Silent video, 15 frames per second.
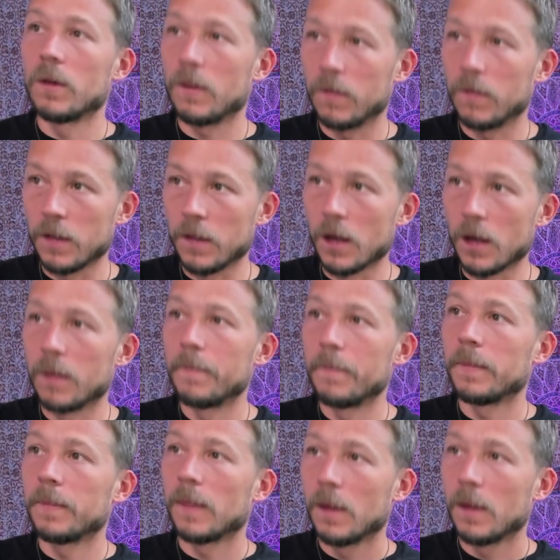So
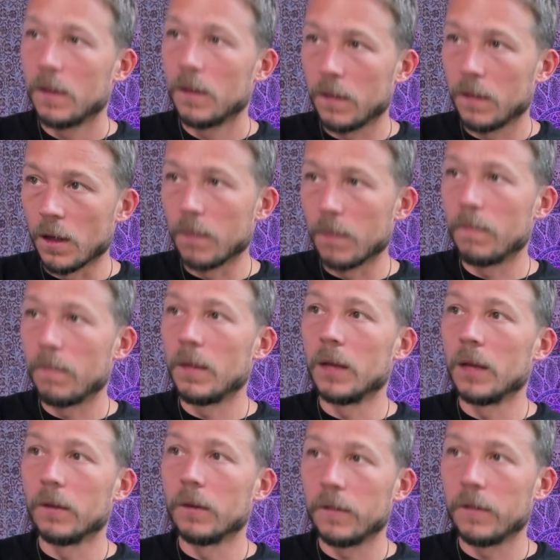thumb, thumb,
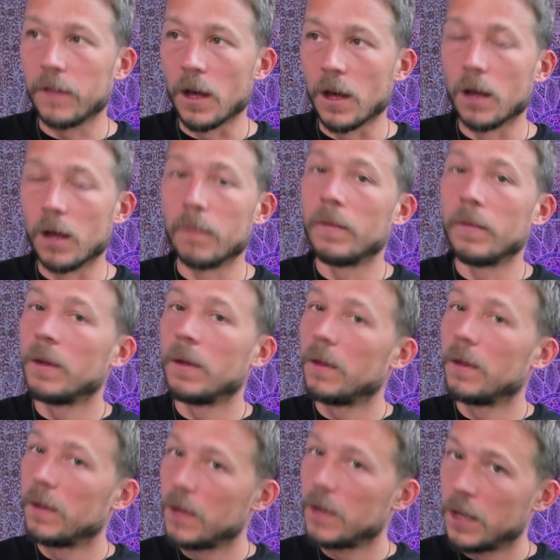middle,
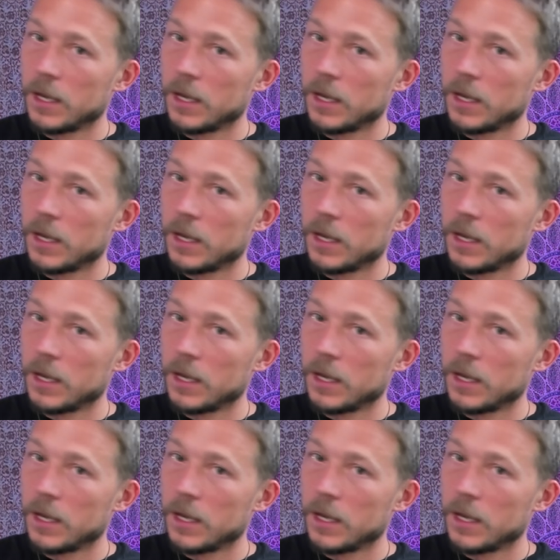thumb.